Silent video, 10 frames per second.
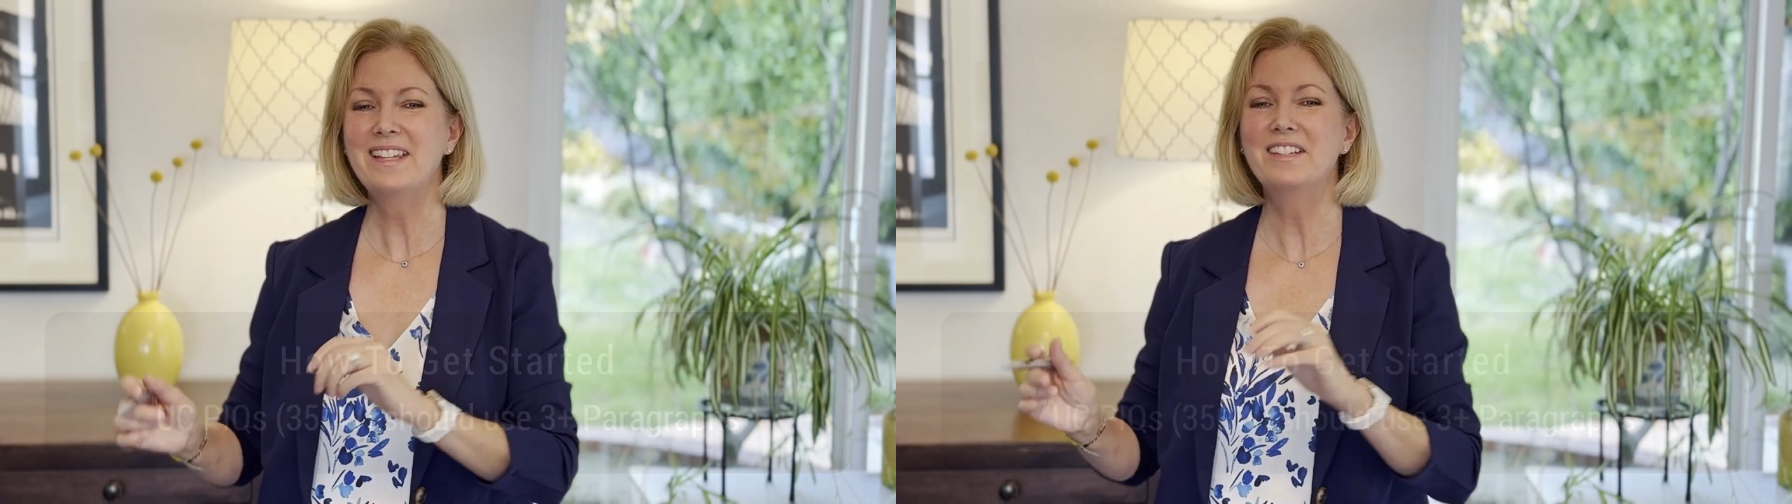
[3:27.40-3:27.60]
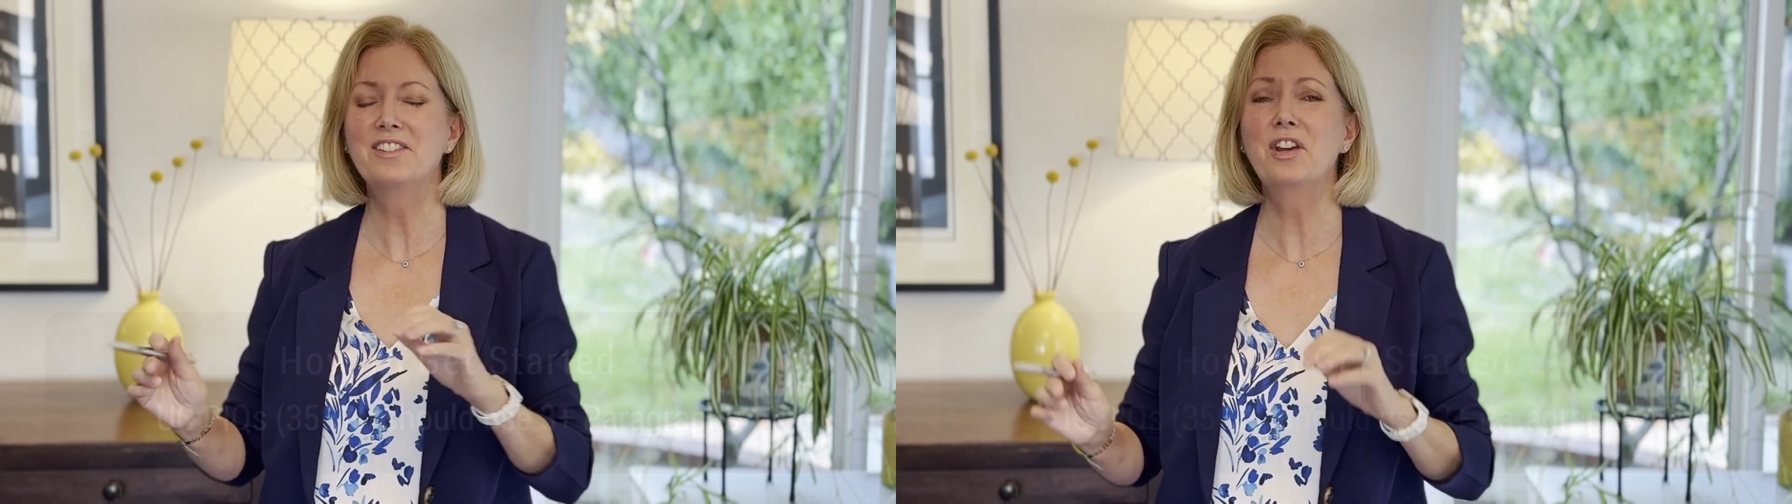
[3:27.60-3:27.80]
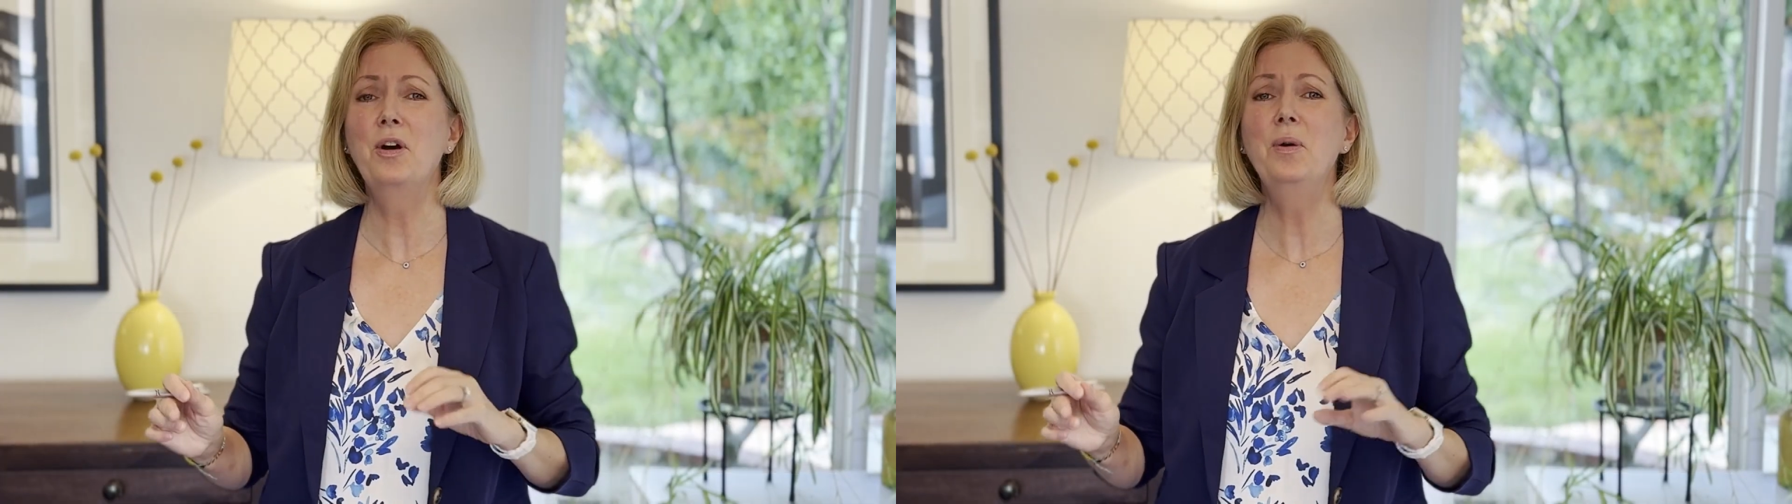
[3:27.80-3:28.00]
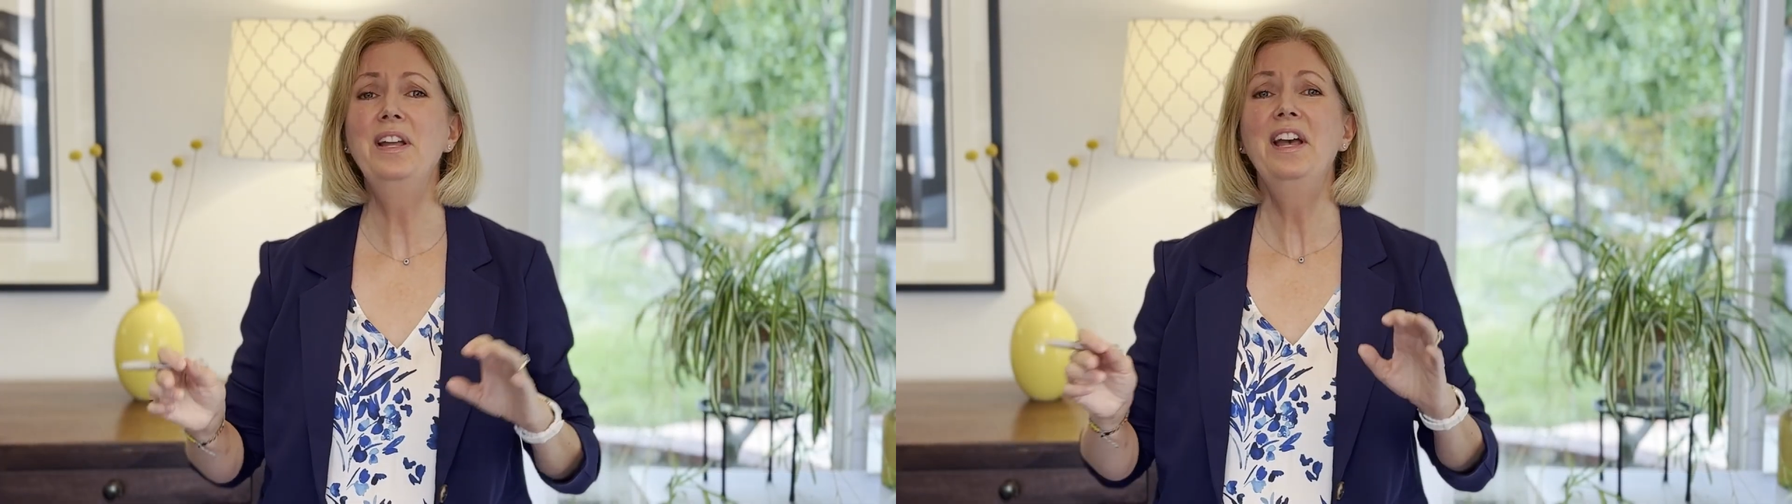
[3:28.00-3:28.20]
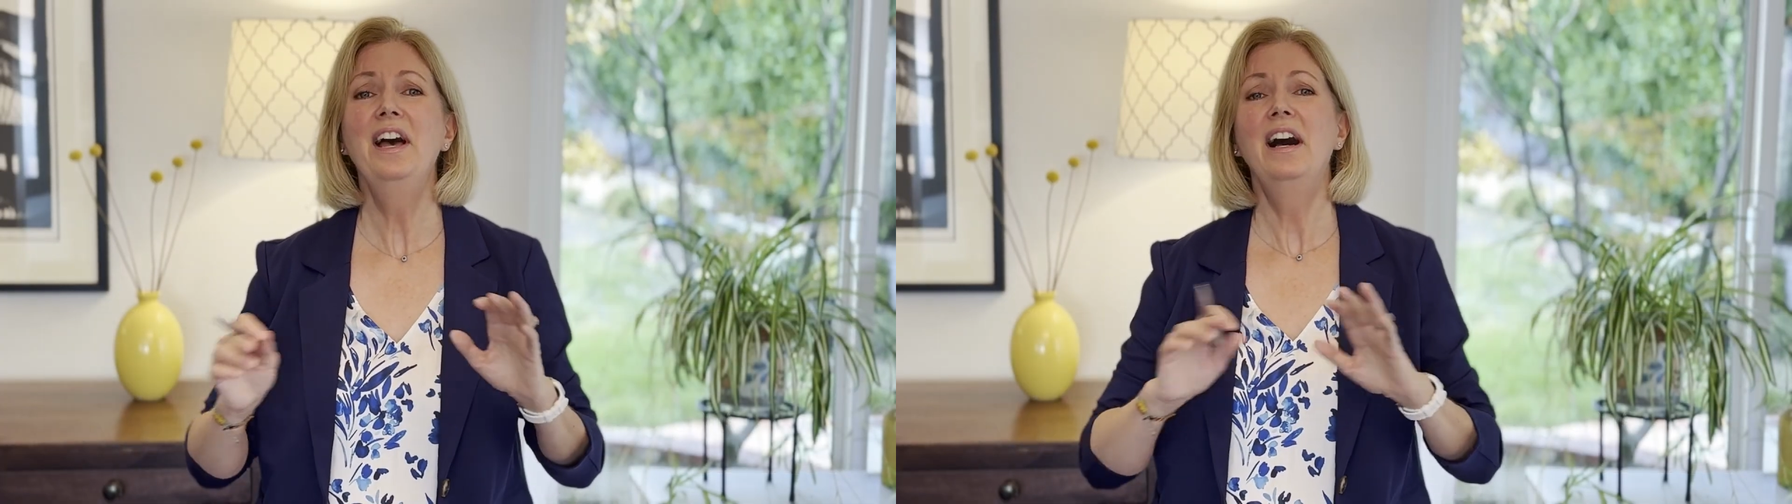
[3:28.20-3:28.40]
So
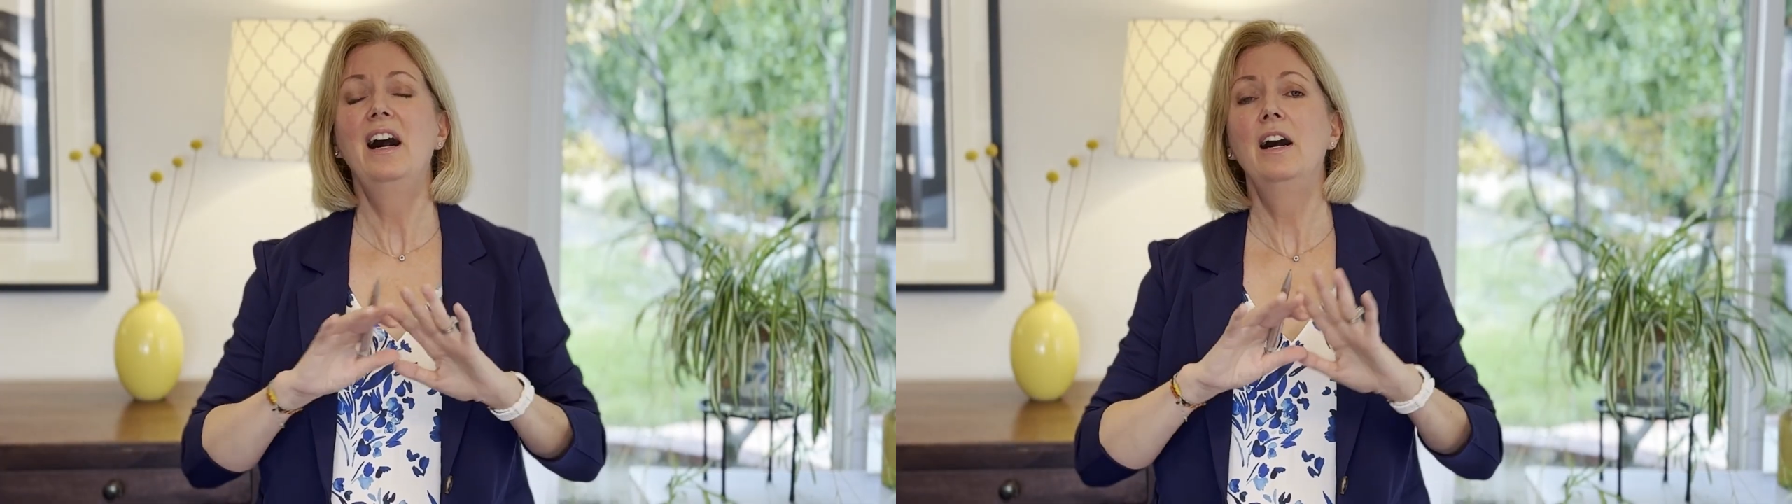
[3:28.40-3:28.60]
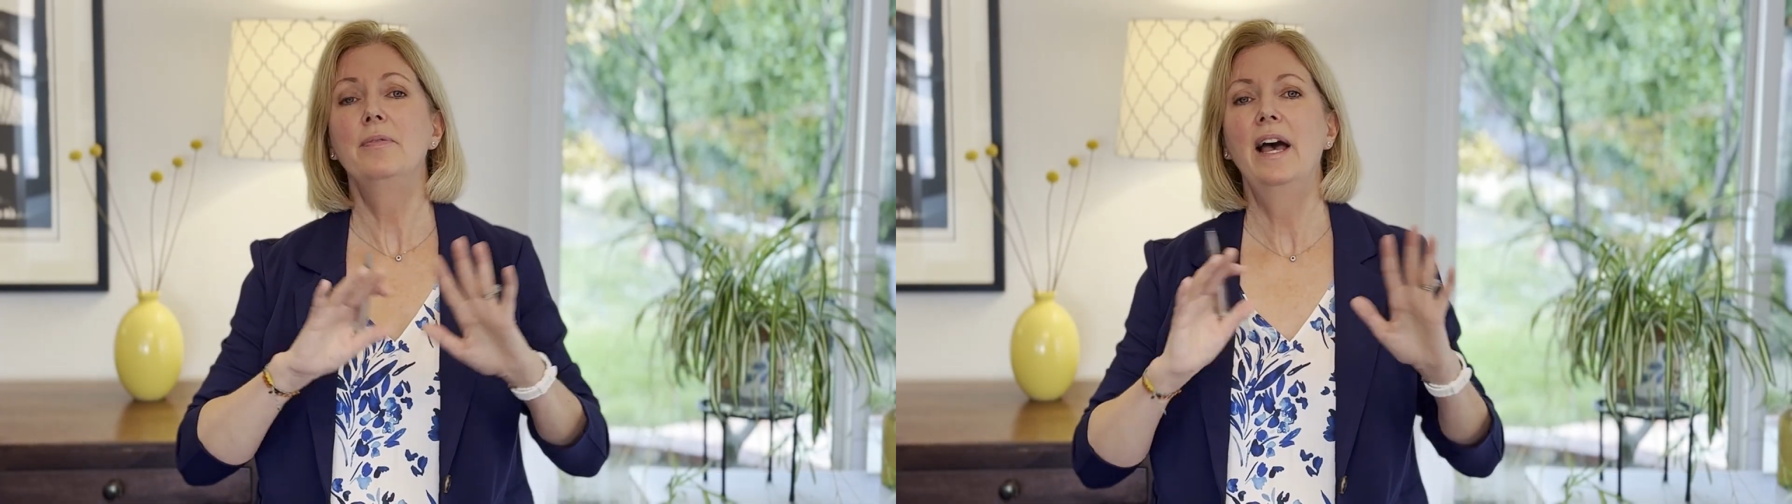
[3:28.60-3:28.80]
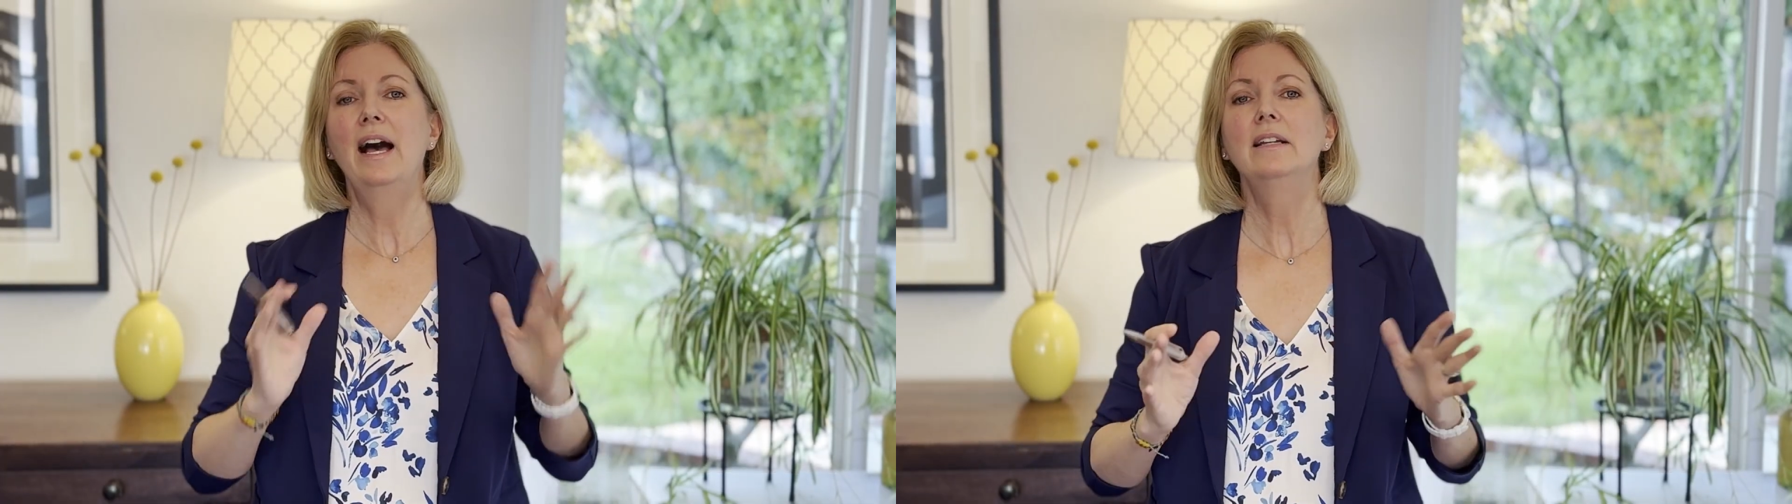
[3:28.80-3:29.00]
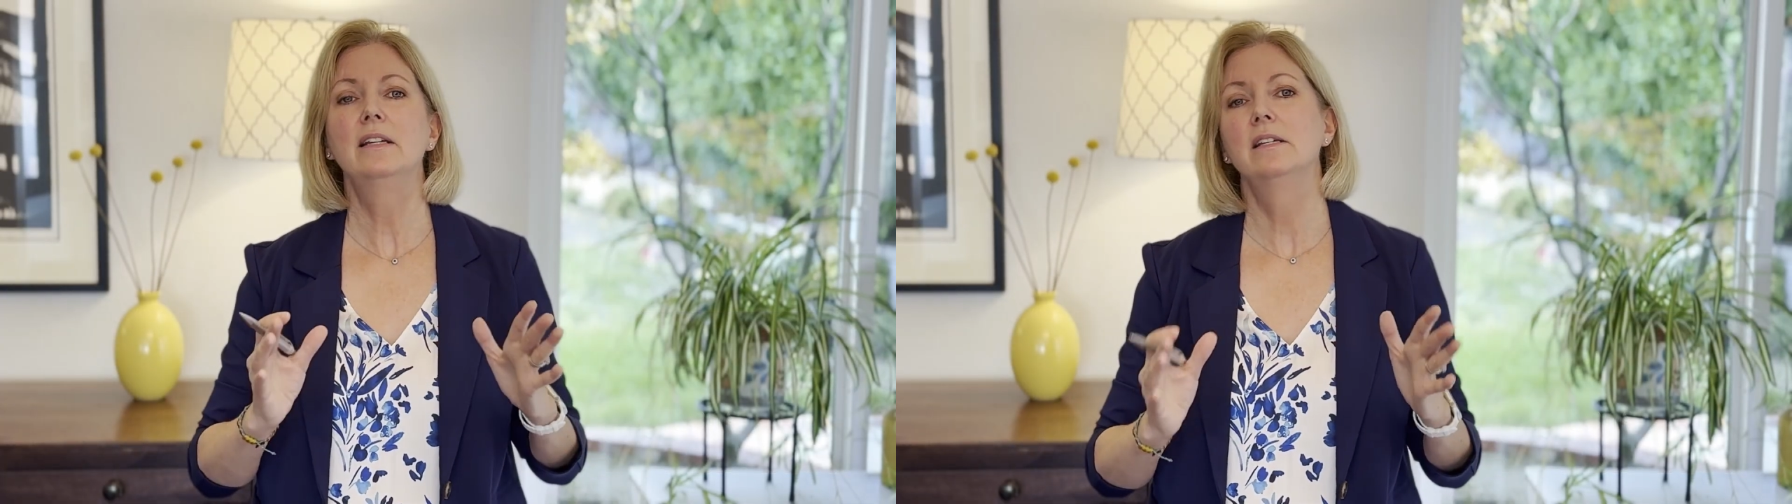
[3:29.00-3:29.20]
that